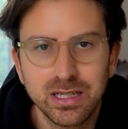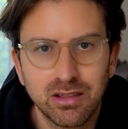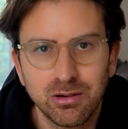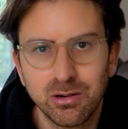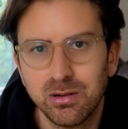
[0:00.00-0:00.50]

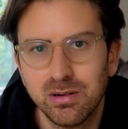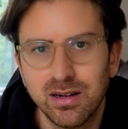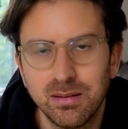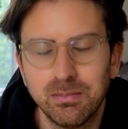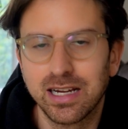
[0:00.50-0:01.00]
through
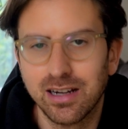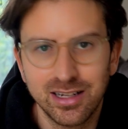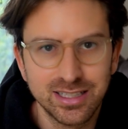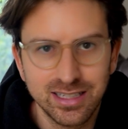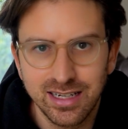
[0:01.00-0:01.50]
my
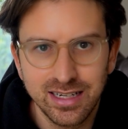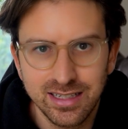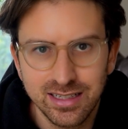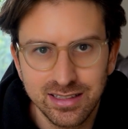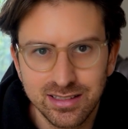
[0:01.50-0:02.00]
content
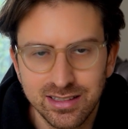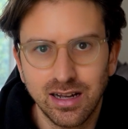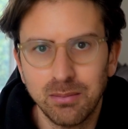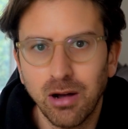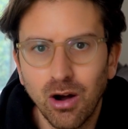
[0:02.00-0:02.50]
ideas,
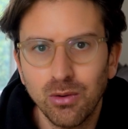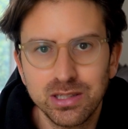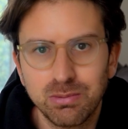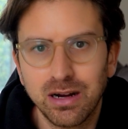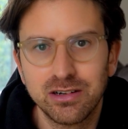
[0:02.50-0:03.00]
I'm always
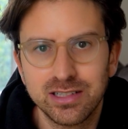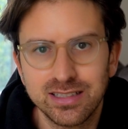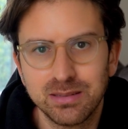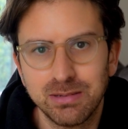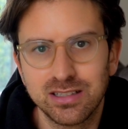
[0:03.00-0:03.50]

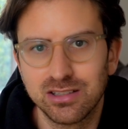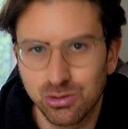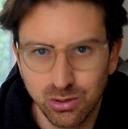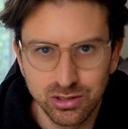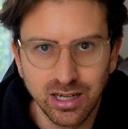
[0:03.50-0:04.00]
prioritizing based on
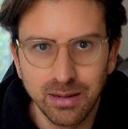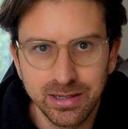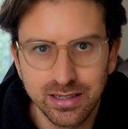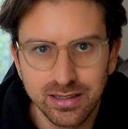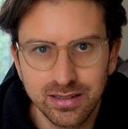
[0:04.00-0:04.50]
scroll
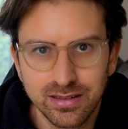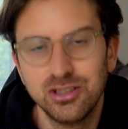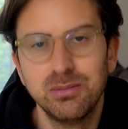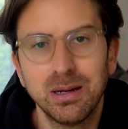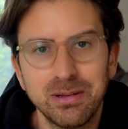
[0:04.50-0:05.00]
stopping. So
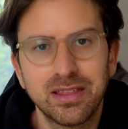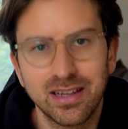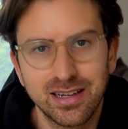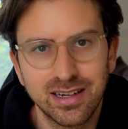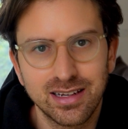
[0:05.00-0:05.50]
you might be
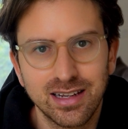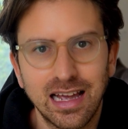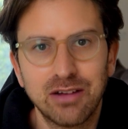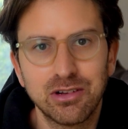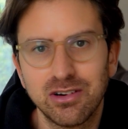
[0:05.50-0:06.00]
thinking,
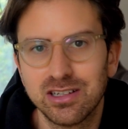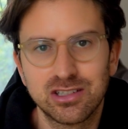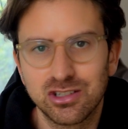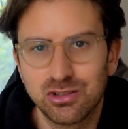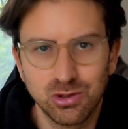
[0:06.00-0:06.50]
how do I create
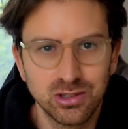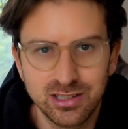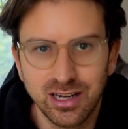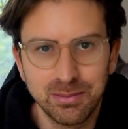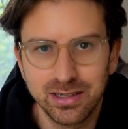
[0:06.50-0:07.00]
scroll
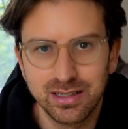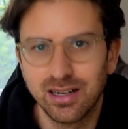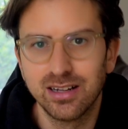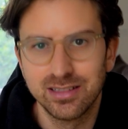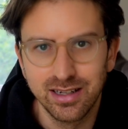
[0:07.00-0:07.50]
stopping
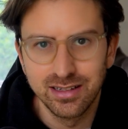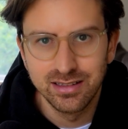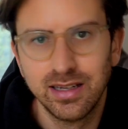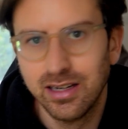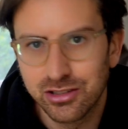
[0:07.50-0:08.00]
content?
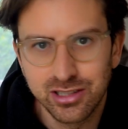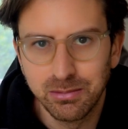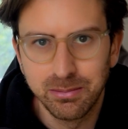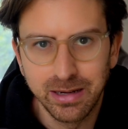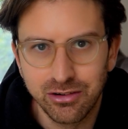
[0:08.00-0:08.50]
Here's some
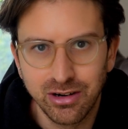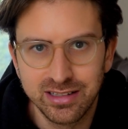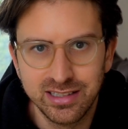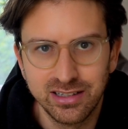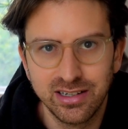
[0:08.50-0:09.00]
of my
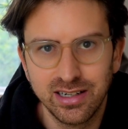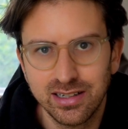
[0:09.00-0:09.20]
criteria.